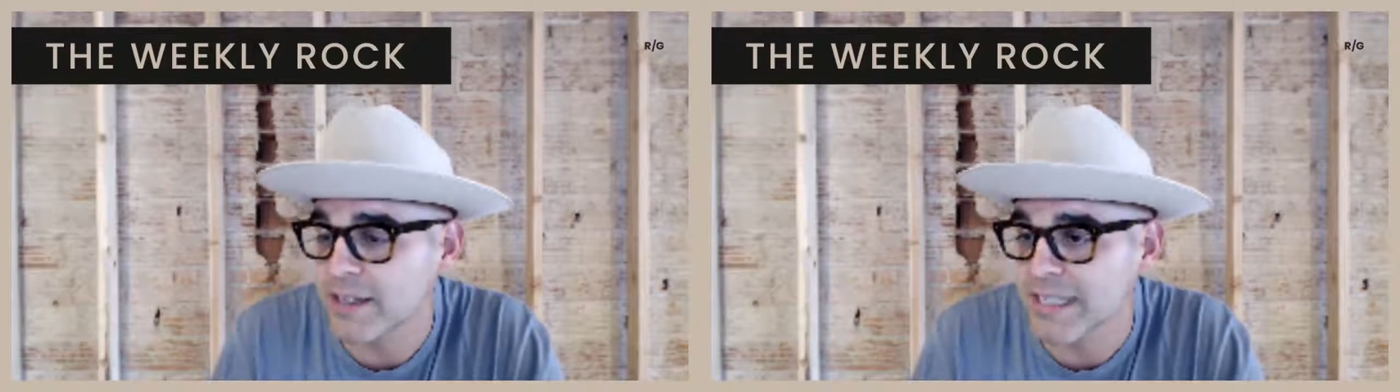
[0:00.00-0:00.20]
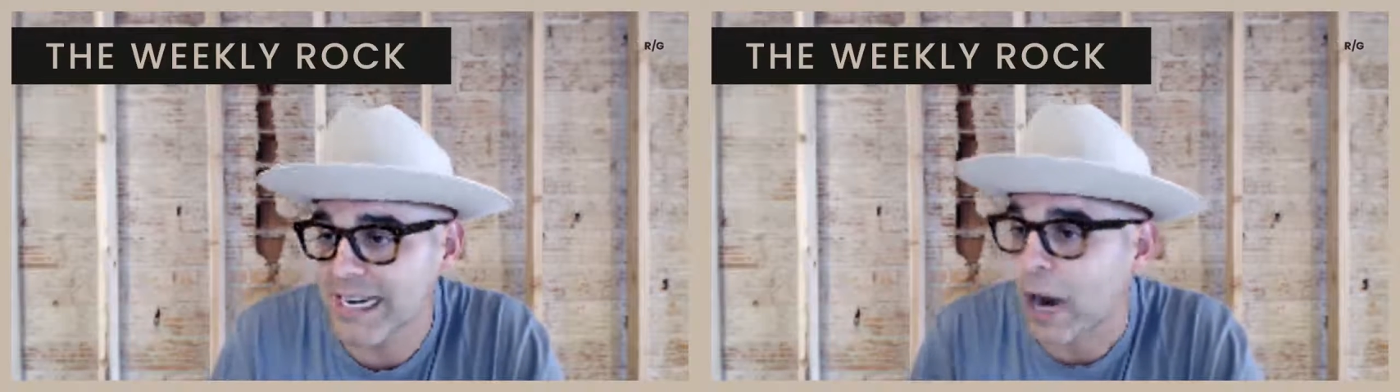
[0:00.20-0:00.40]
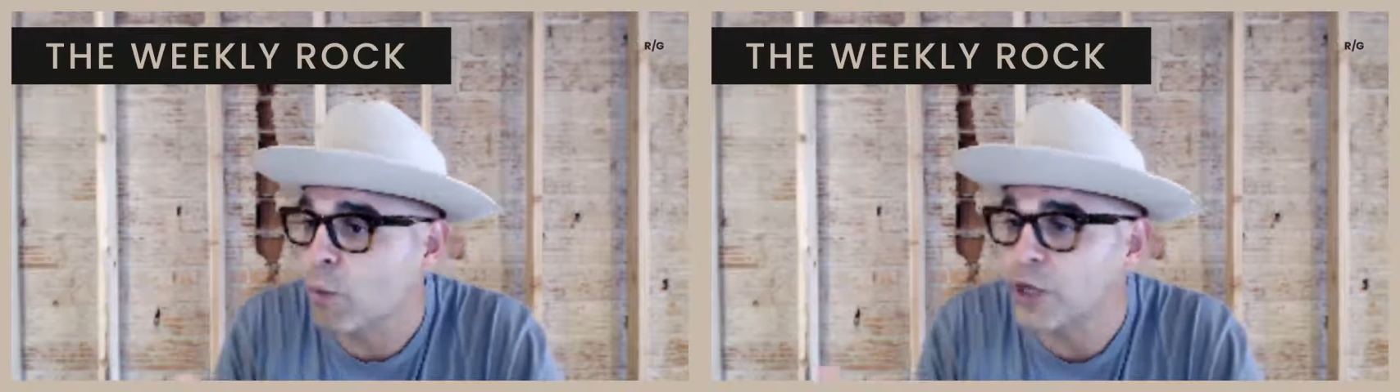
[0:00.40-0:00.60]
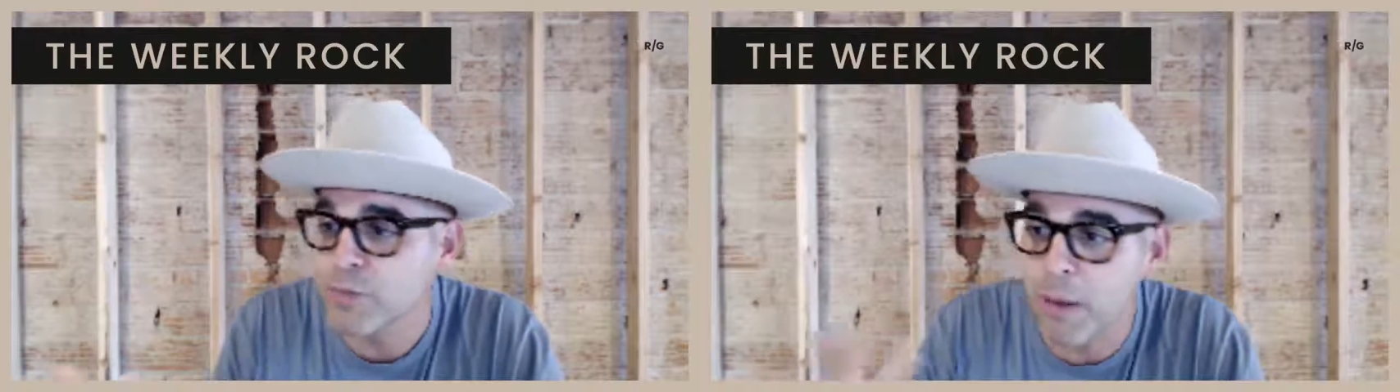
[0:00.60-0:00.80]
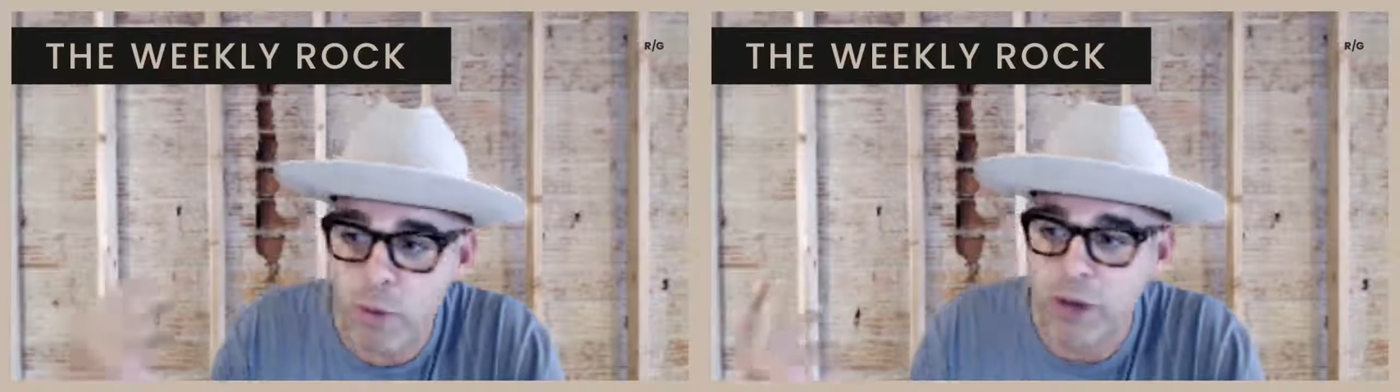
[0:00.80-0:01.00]
Is like, I wish
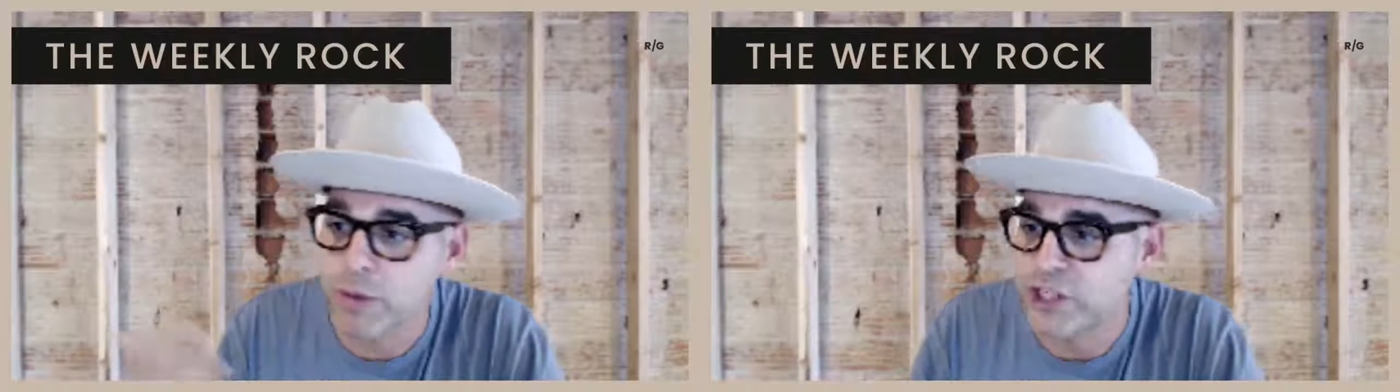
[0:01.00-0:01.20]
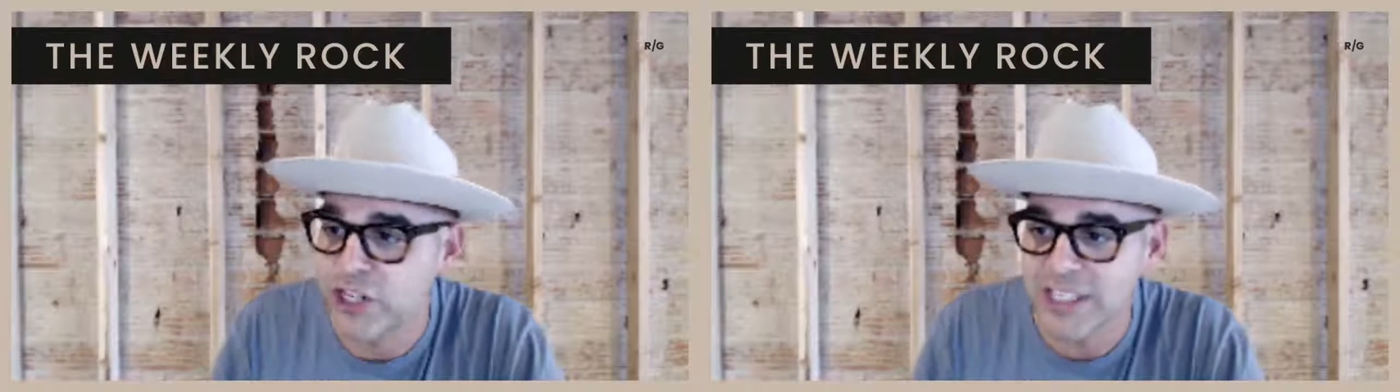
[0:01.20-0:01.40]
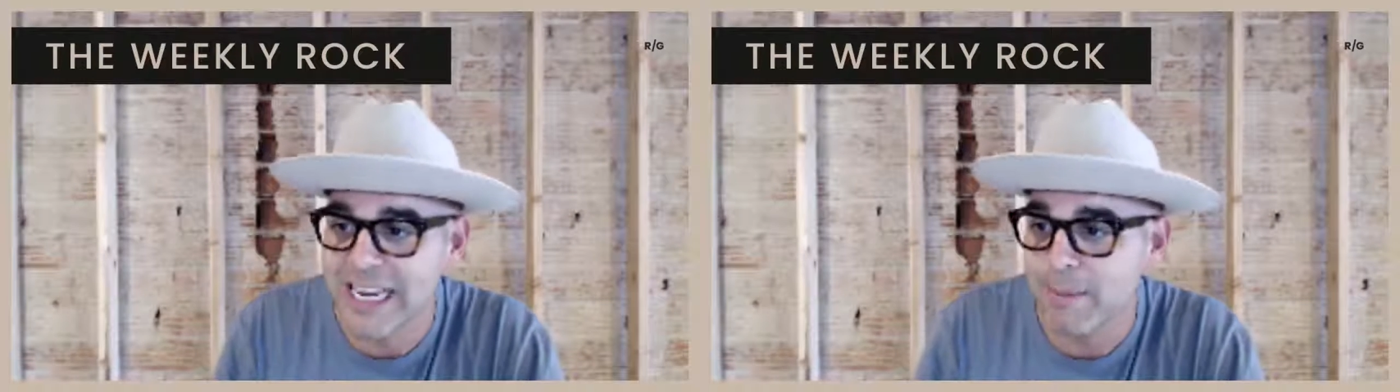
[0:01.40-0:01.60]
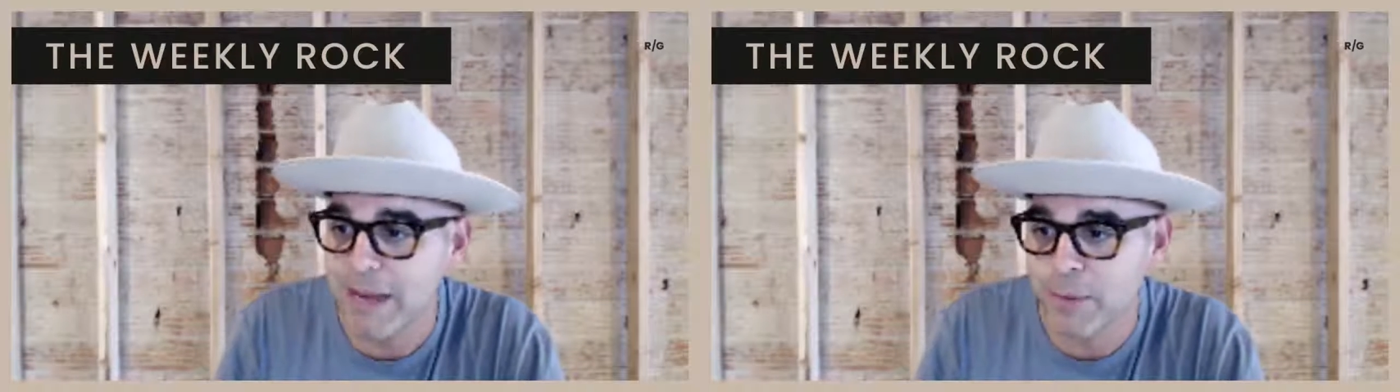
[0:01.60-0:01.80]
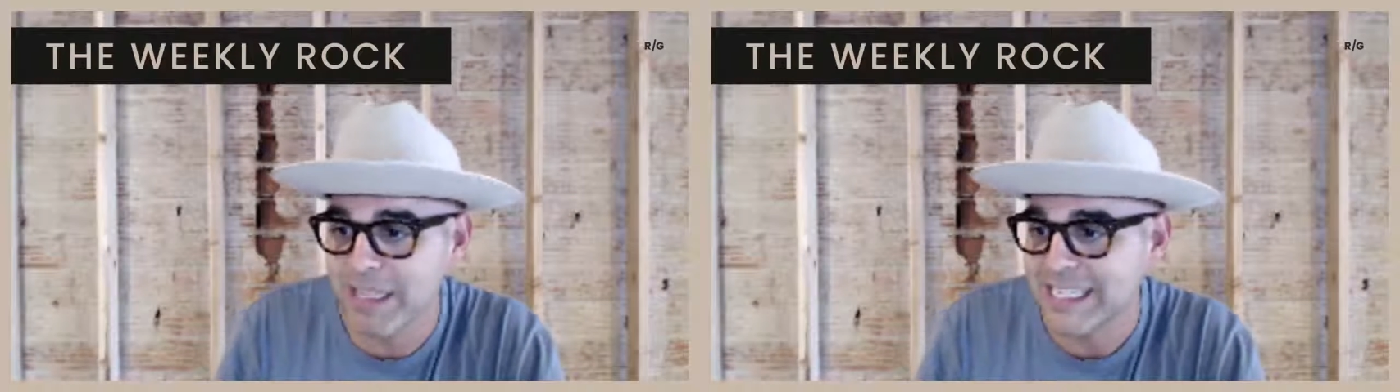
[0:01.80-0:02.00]
my boy would just hit me
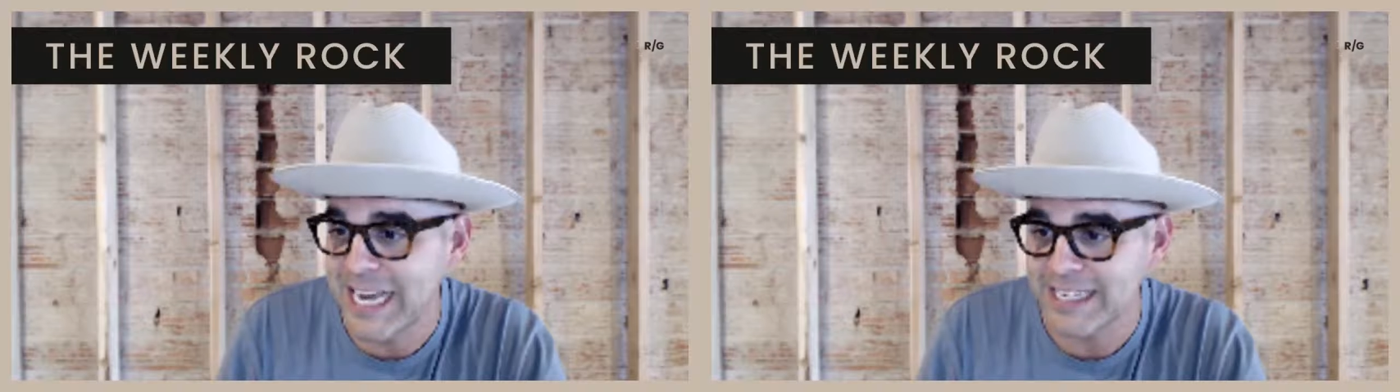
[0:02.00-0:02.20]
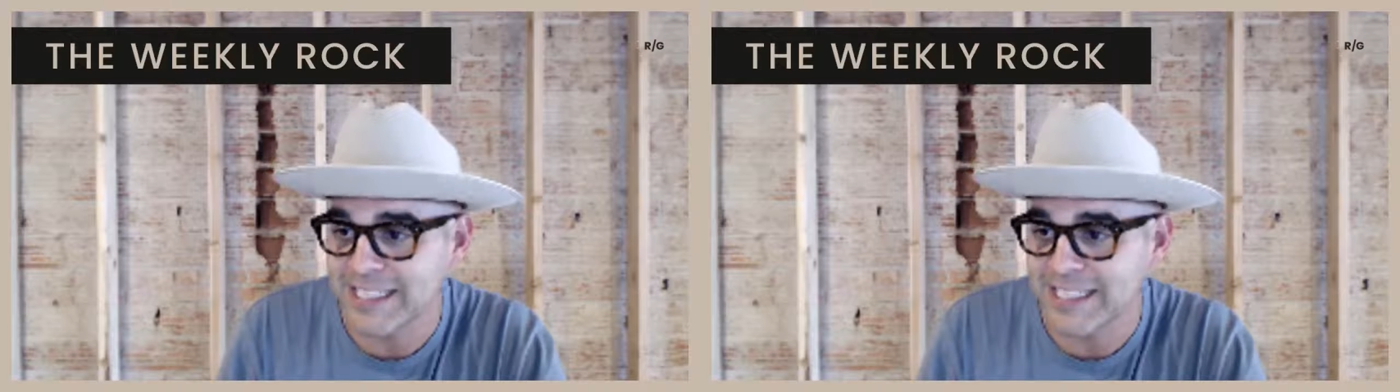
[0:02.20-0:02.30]
up with a text